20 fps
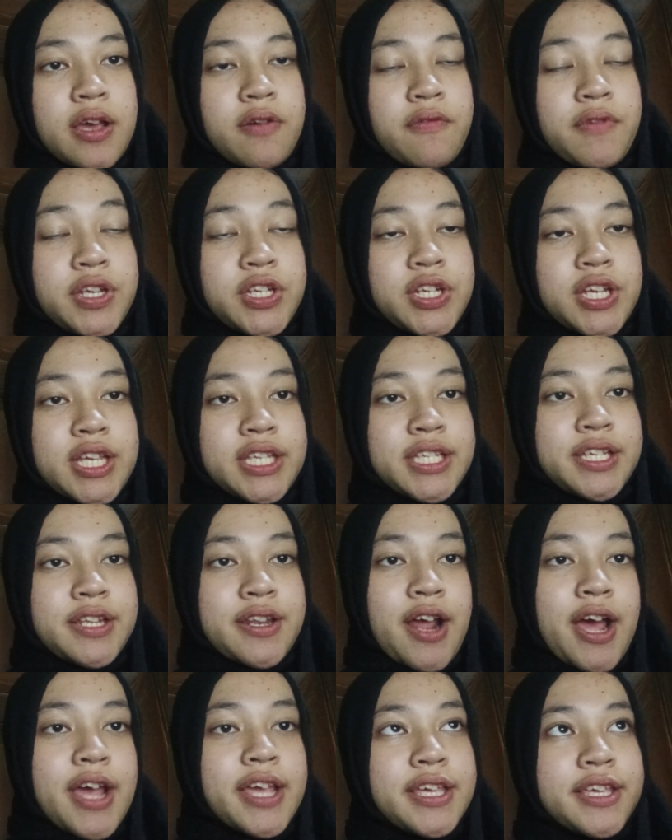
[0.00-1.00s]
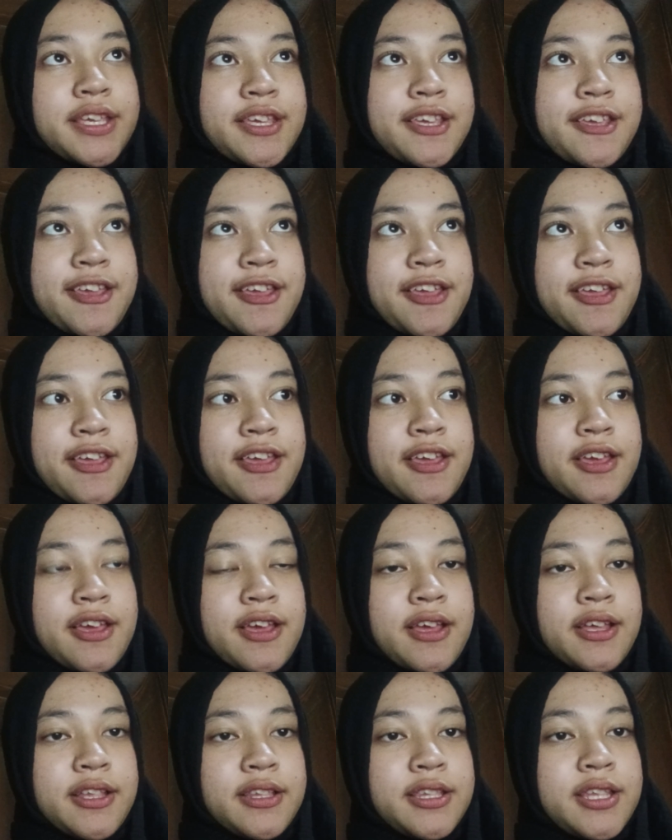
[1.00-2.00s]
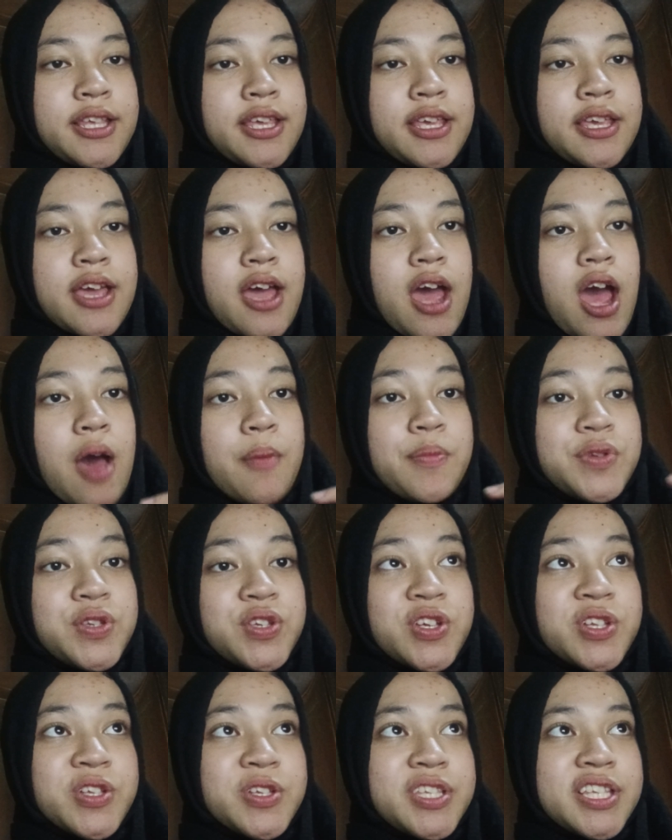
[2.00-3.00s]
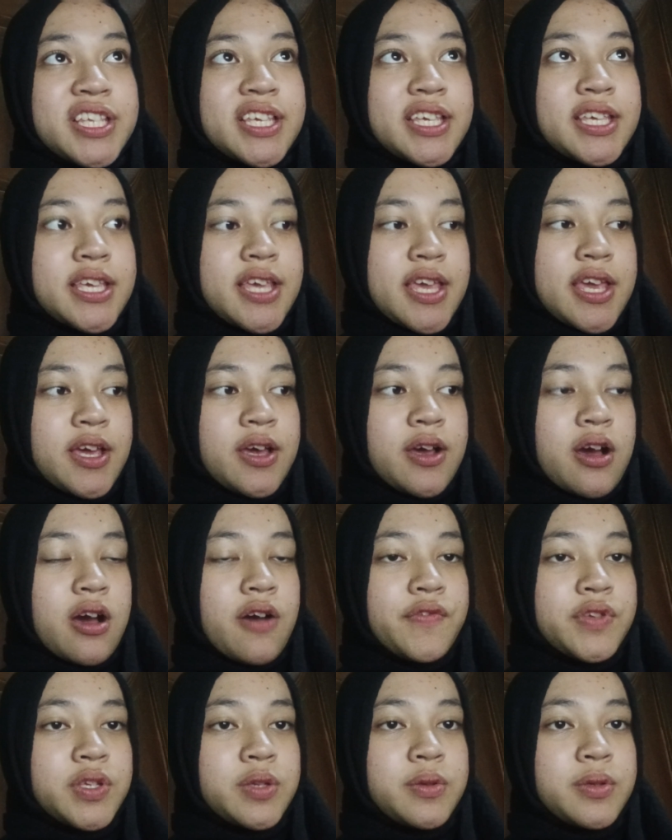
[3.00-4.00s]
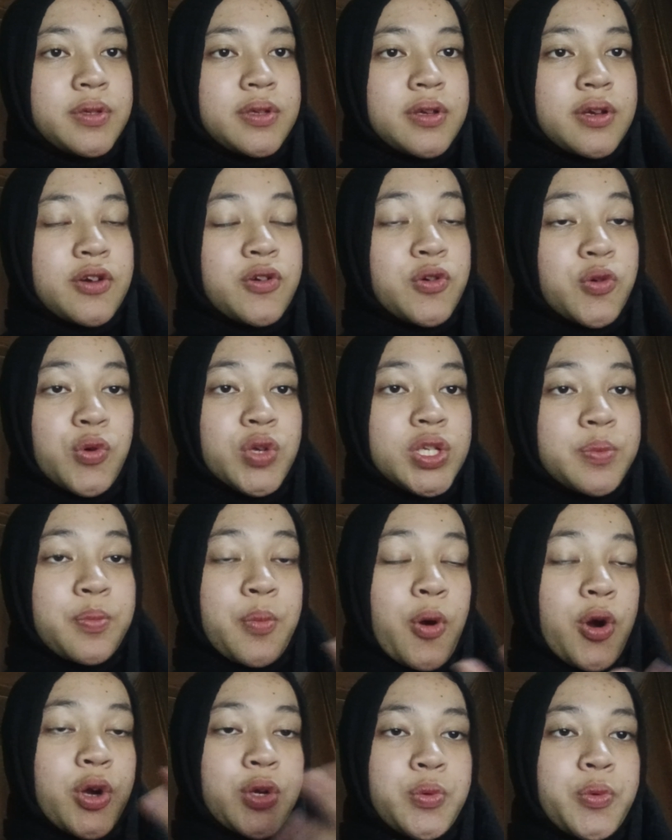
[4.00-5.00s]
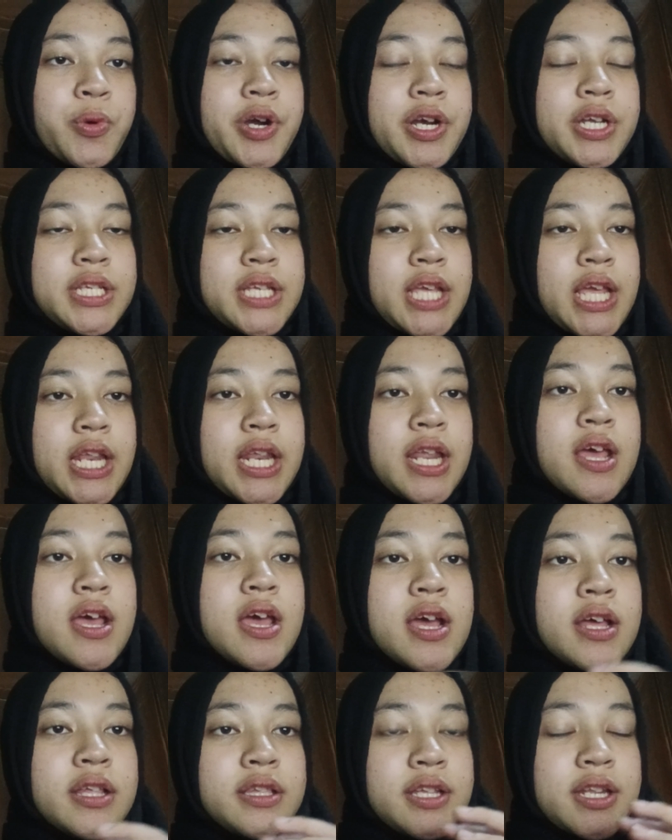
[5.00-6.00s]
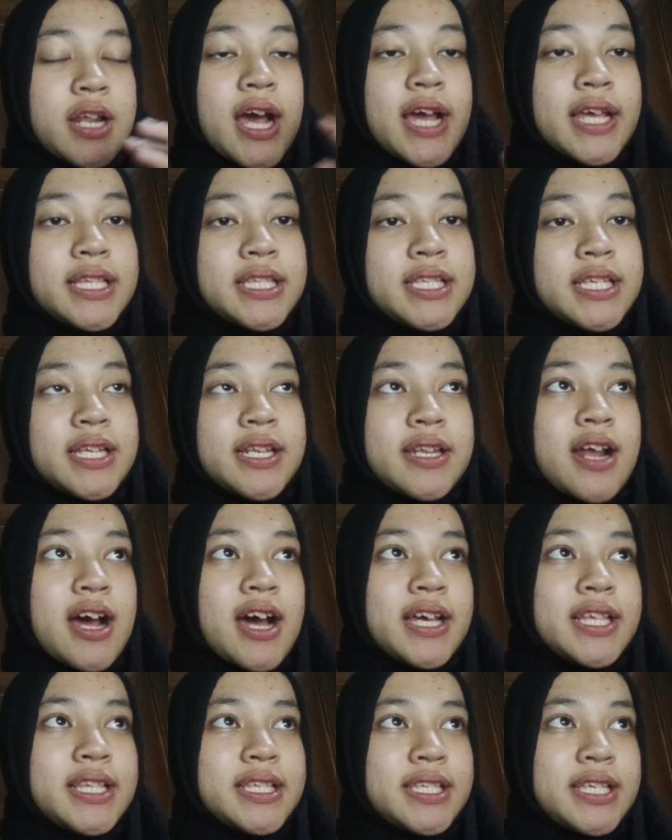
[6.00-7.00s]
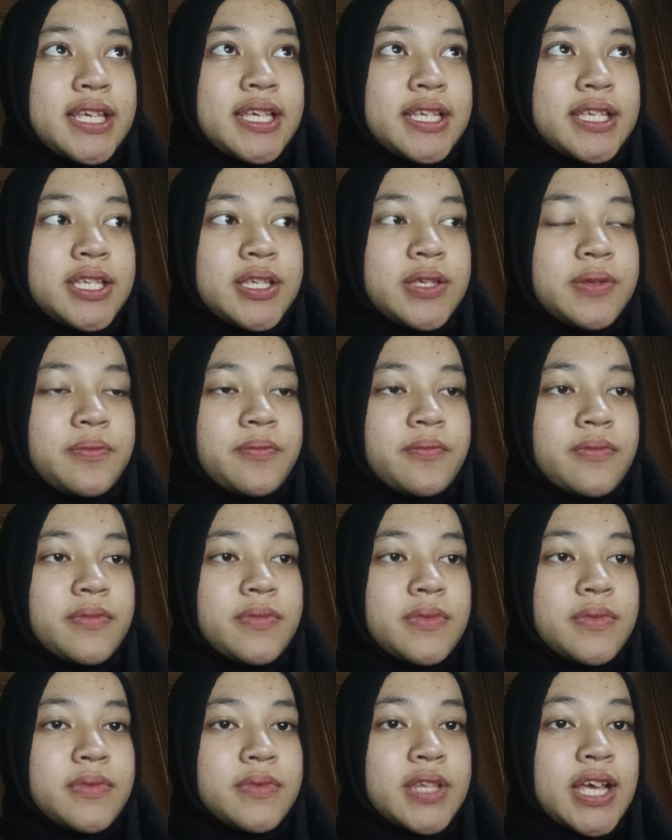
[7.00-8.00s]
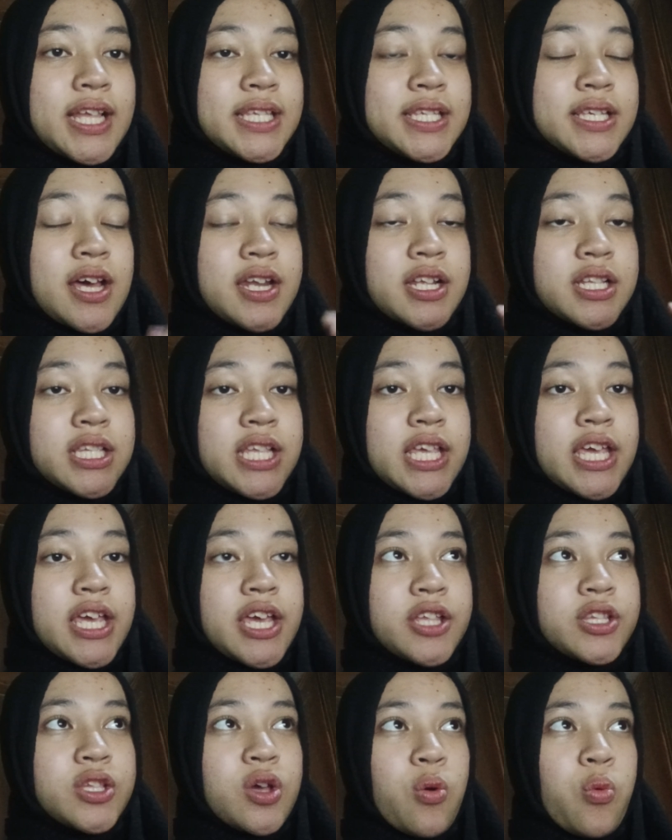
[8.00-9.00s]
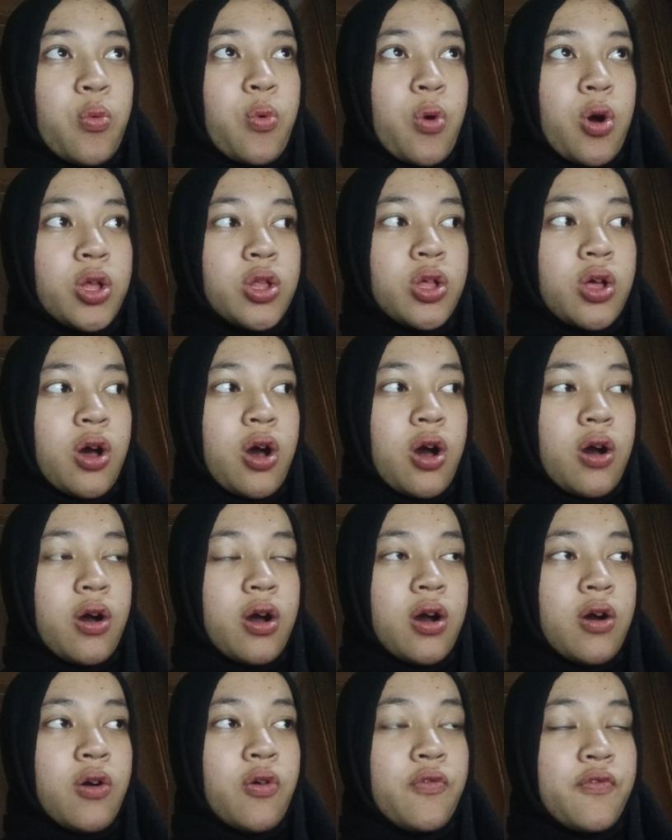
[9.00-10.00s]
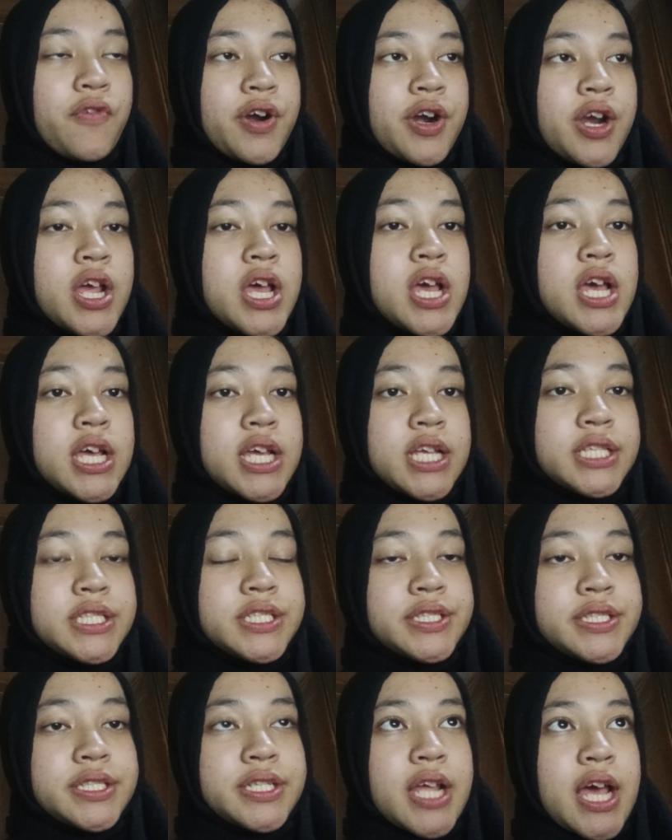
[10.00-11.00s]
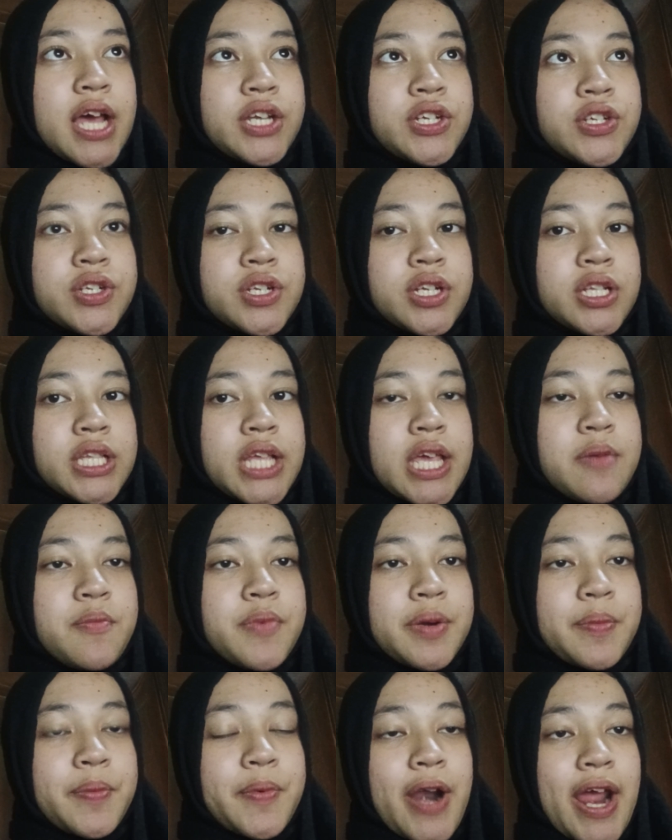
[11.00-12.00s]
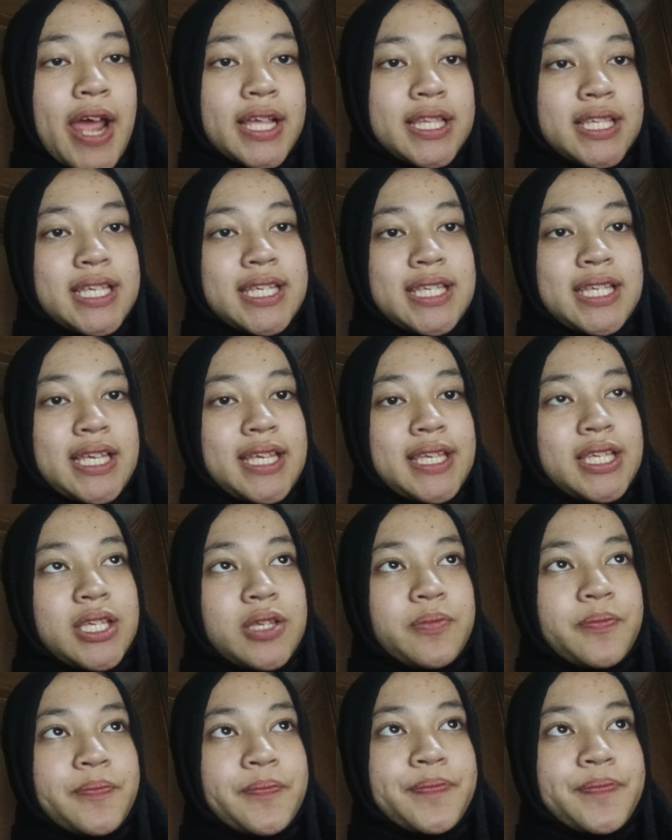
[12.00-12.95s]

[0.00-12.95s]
which is Nike, the absolute king of cool sportwears in the 1990s, that suddenly hit a wall over international labor practices.